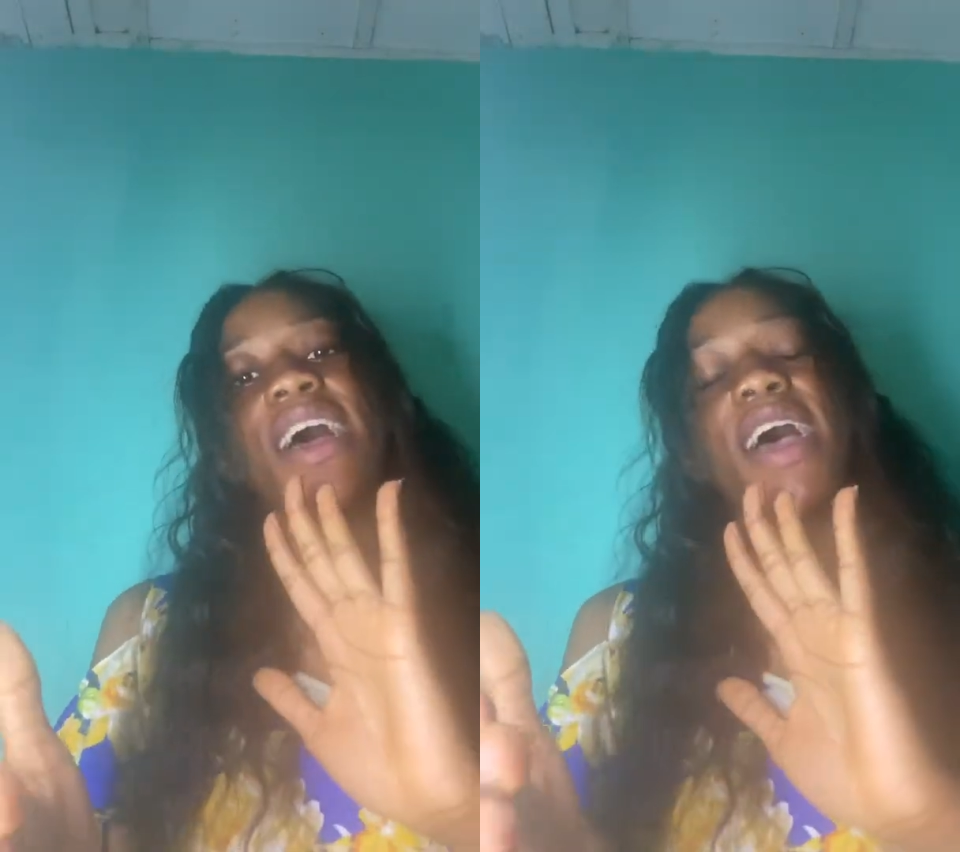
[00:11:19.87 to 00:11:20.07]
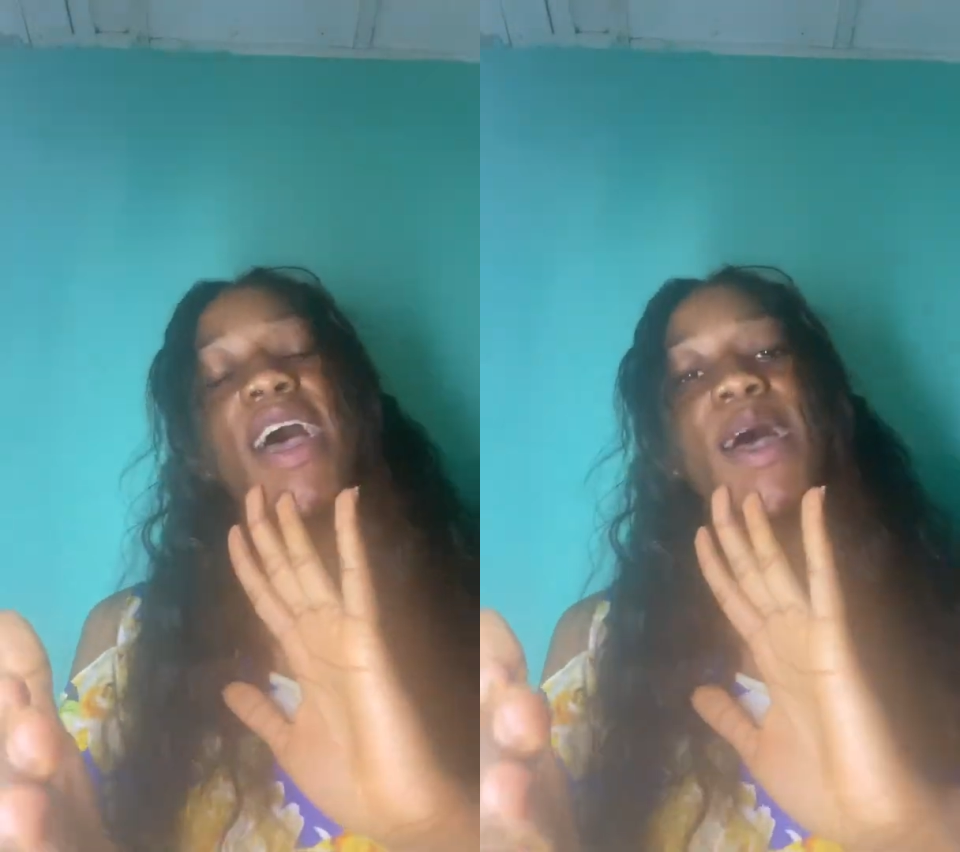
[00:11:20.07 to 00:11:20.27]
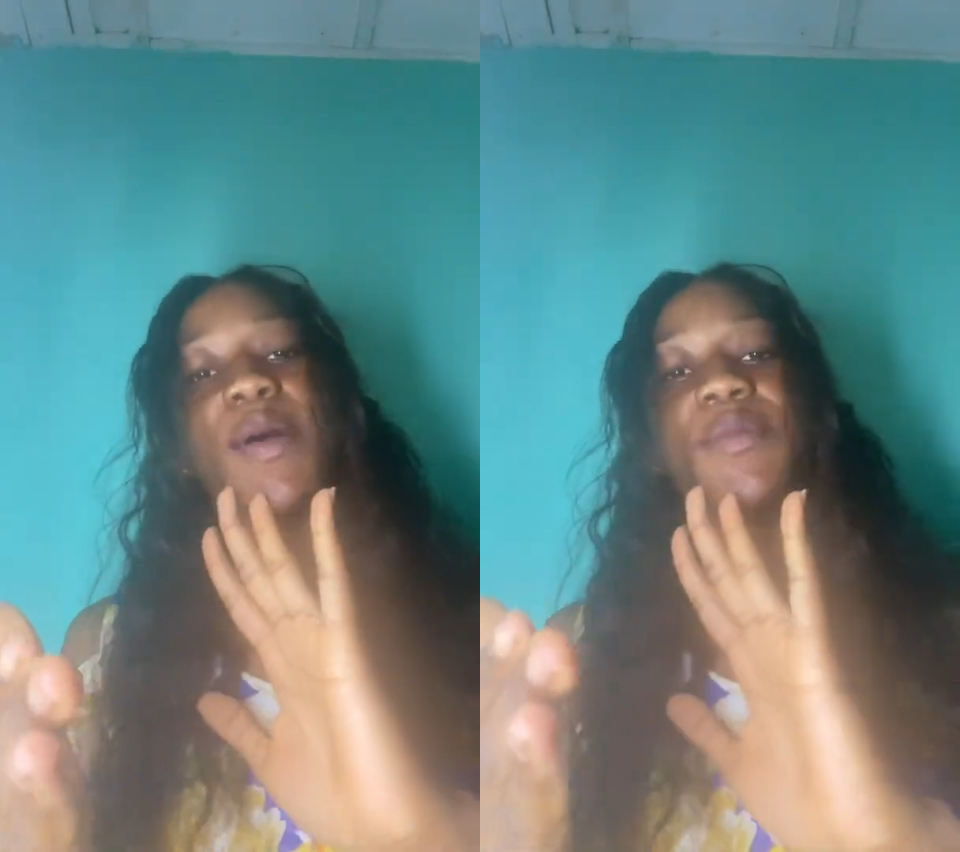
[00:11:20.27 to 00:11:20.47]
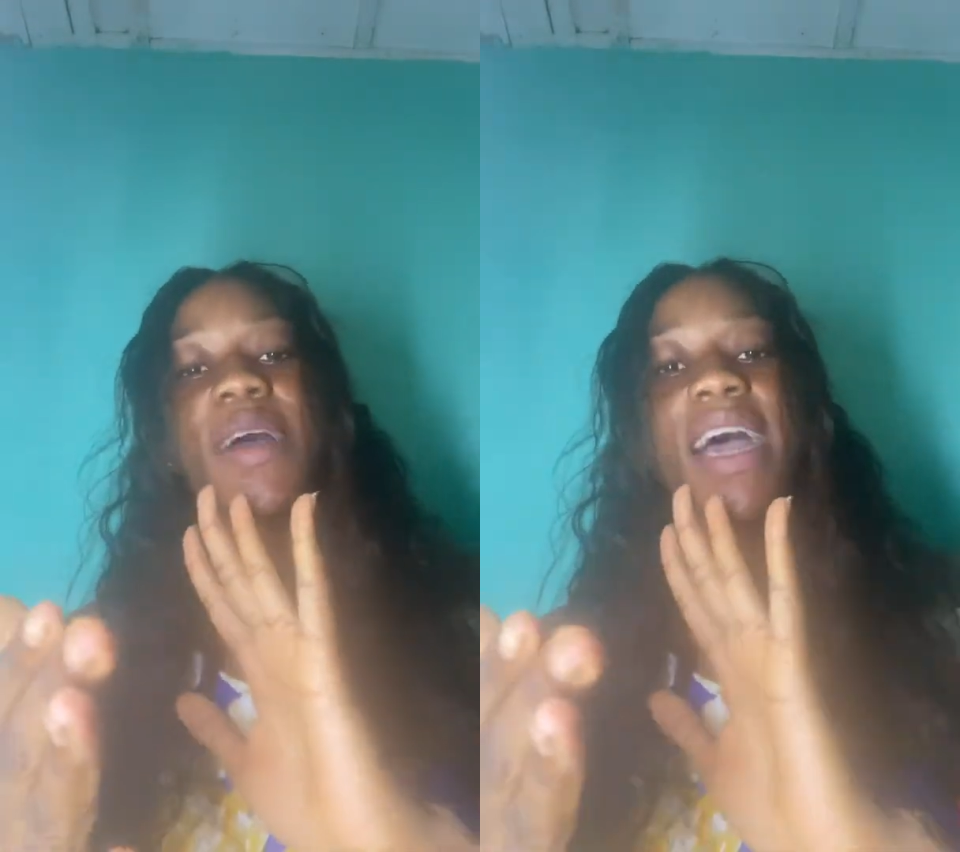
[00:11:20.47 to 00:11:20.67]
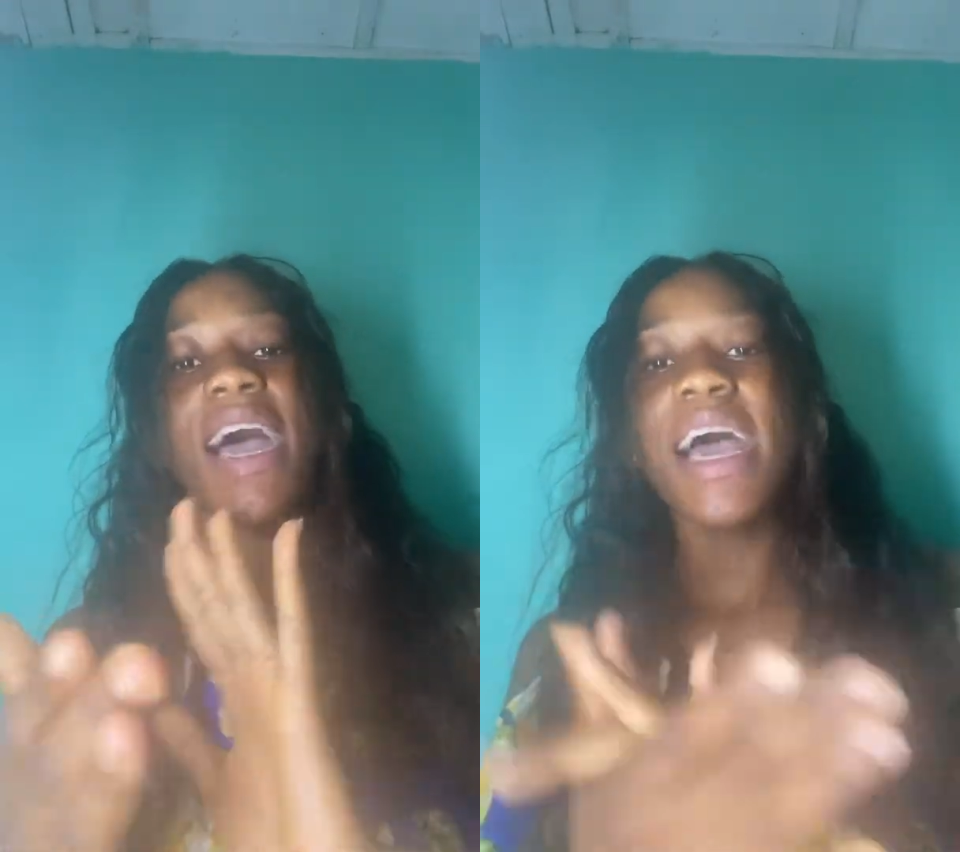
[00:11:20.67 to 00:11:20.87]

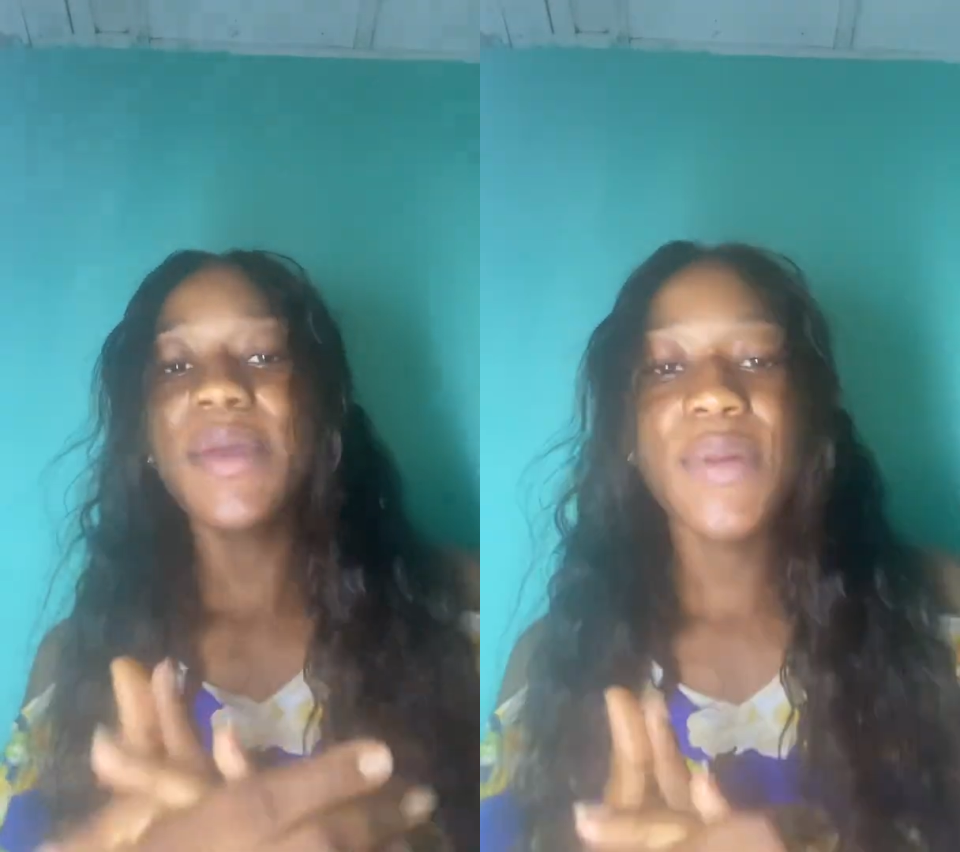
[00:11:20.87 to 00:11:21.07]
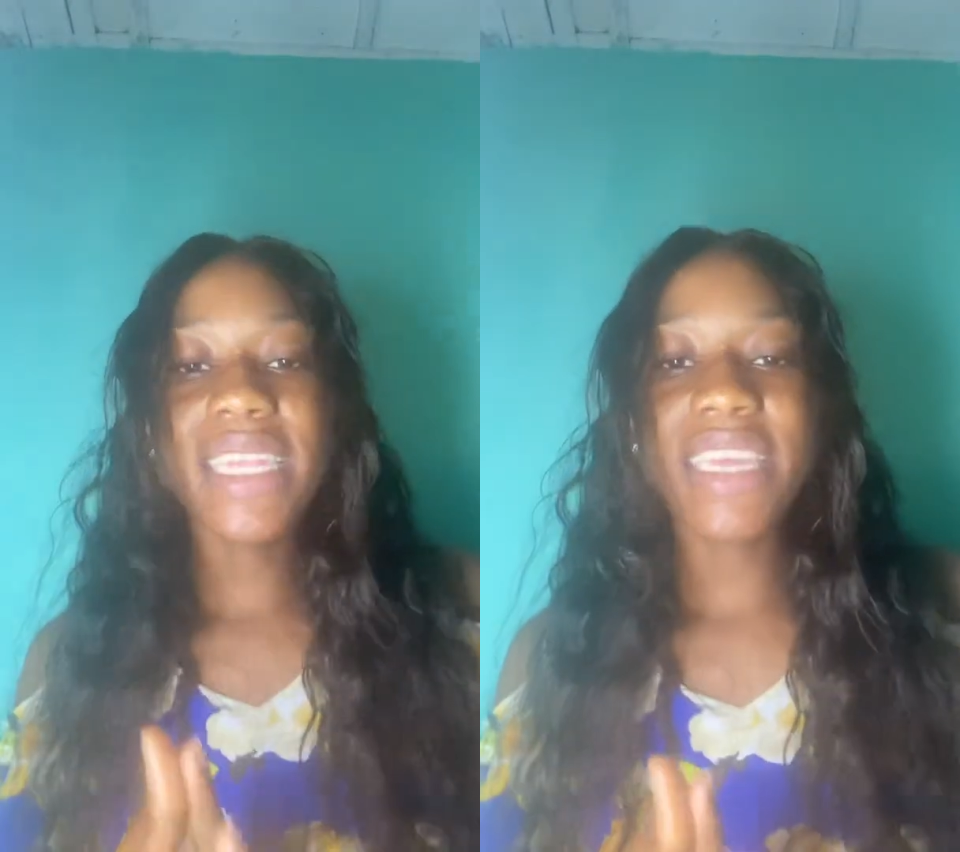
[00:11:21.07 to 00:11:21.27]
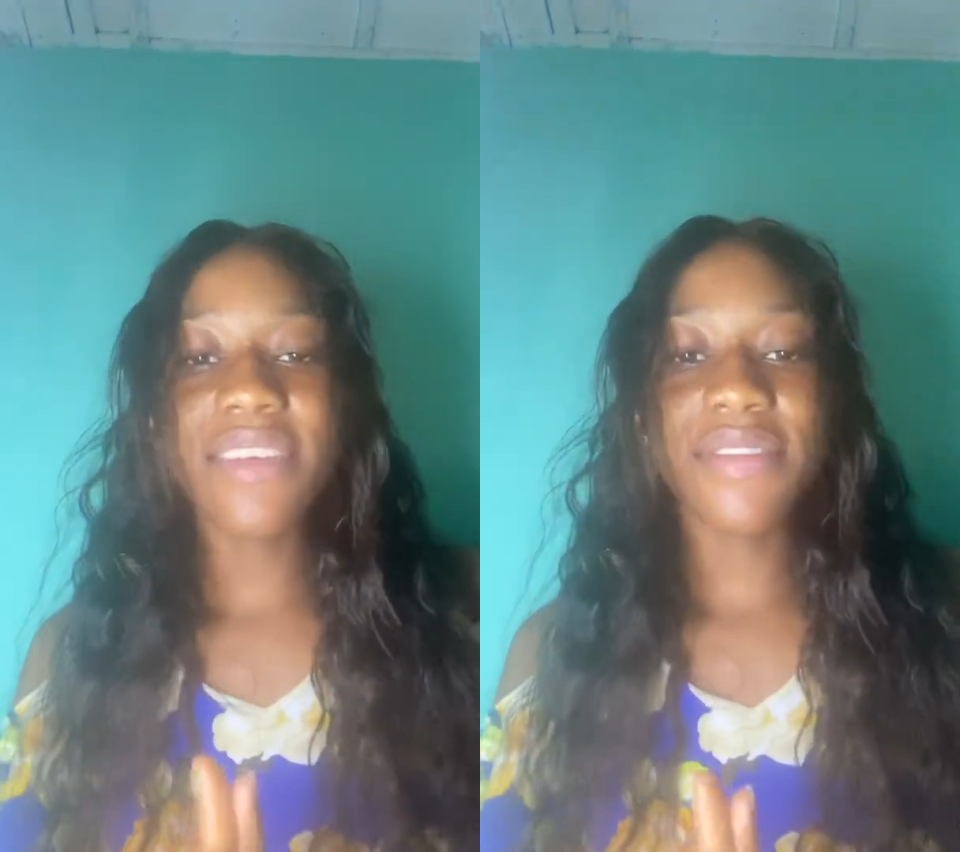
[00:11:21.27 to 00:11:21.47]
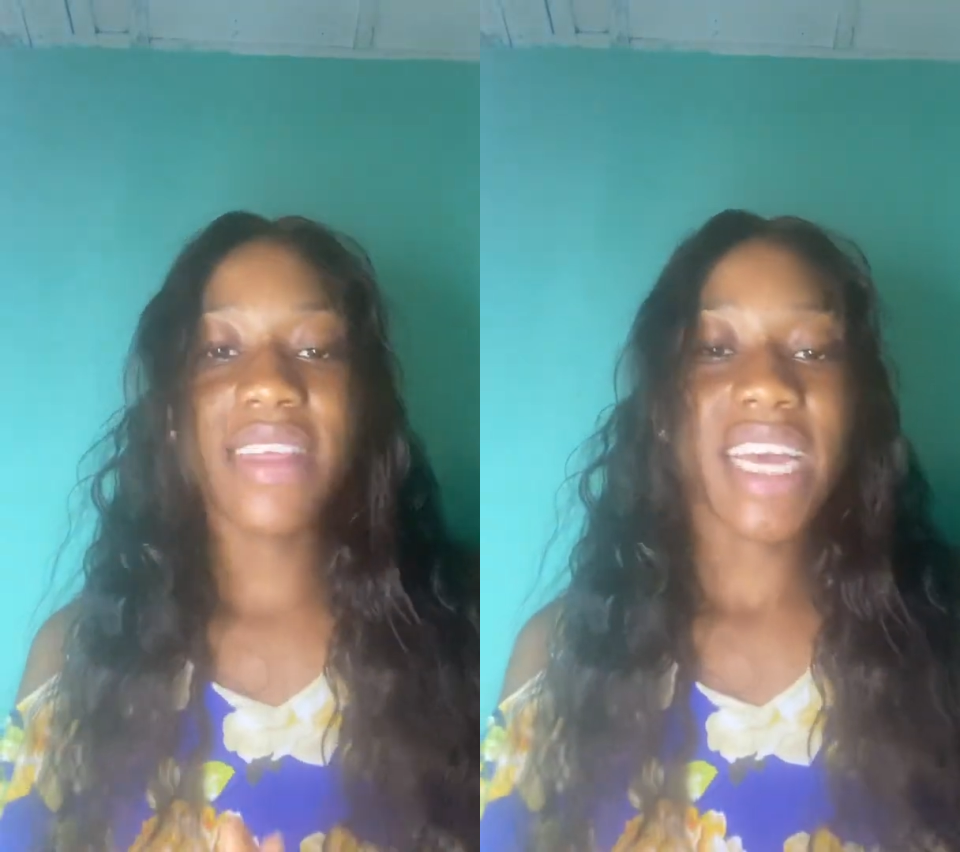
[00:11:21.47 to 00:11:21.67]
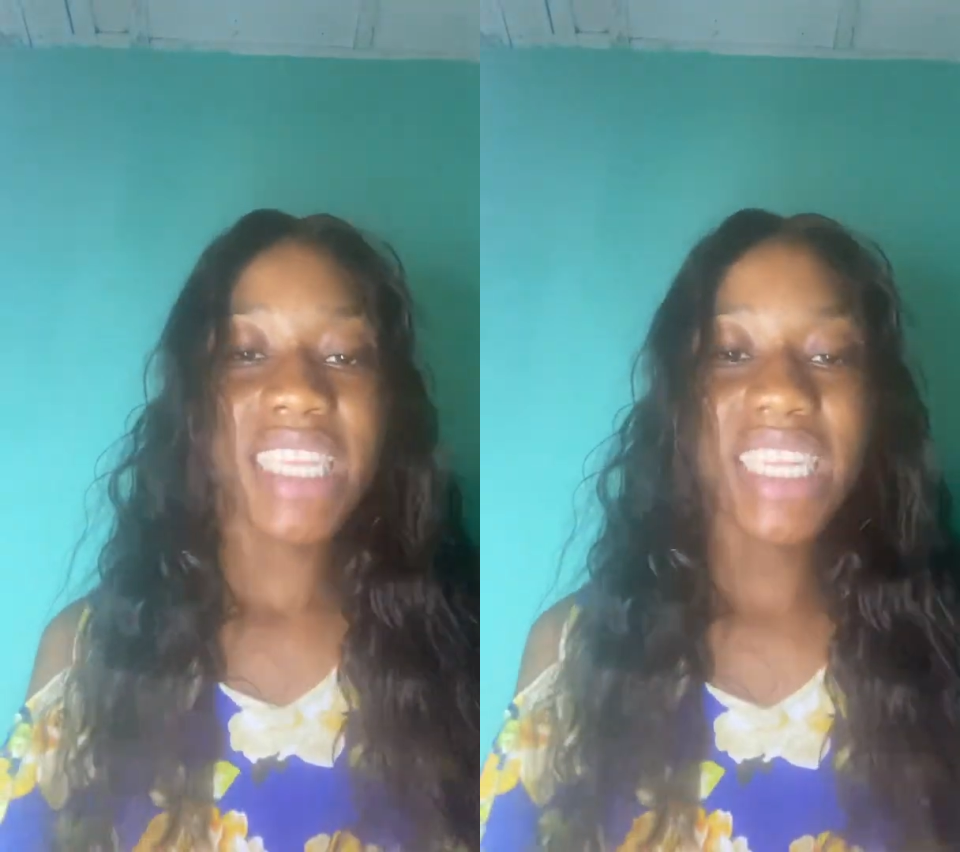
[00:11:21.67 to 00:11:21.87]
I believe
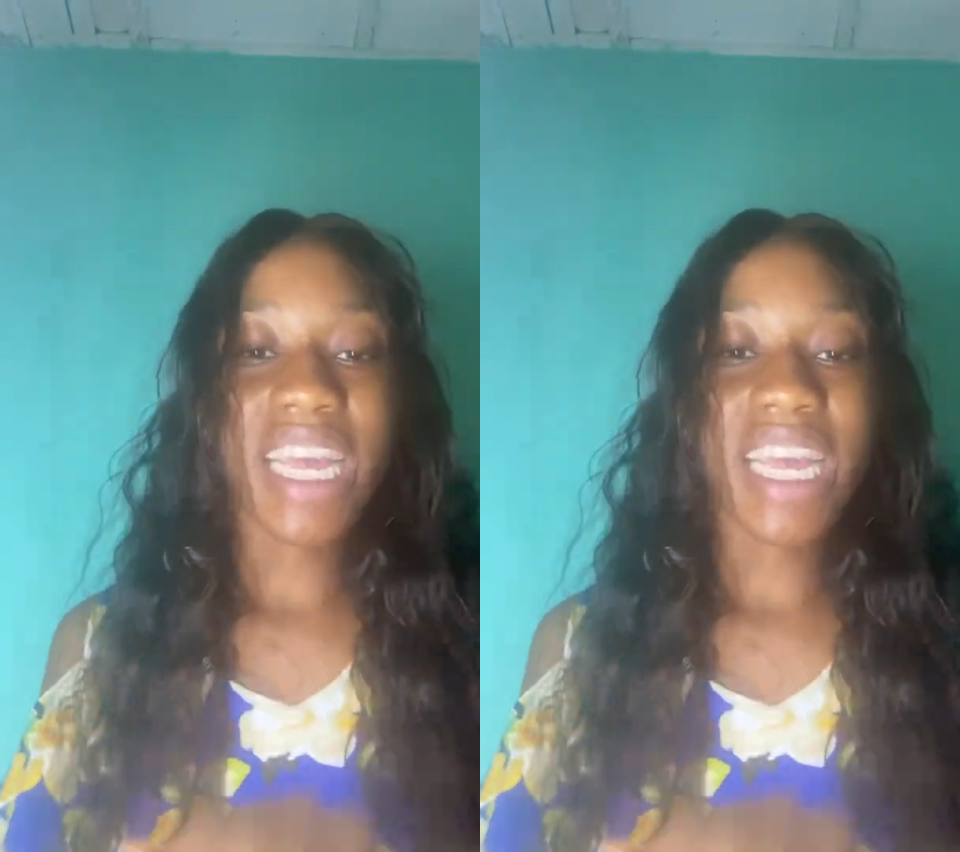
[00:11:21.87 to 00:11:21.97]
that